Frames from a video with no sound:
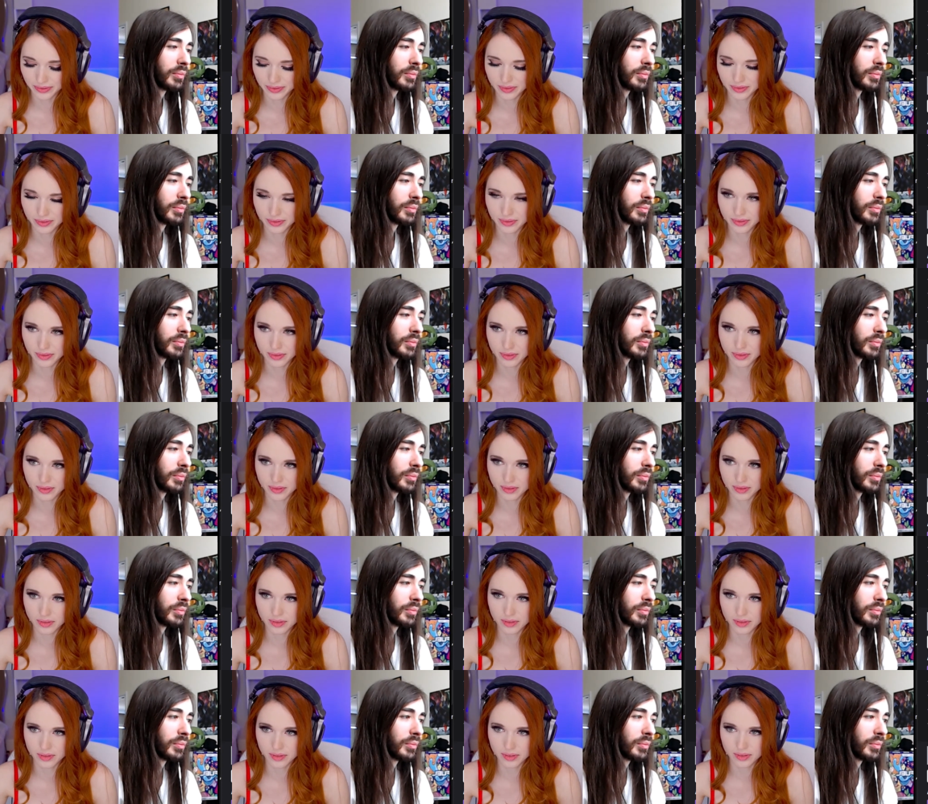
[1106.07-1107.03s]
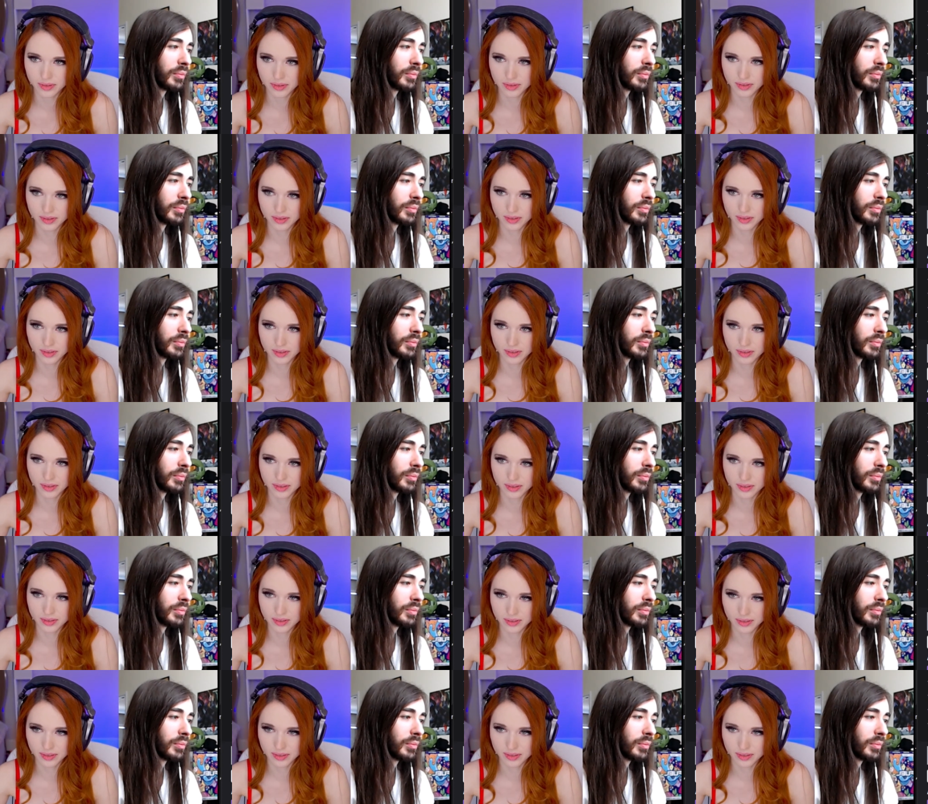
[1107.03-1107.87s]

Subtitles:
(silence)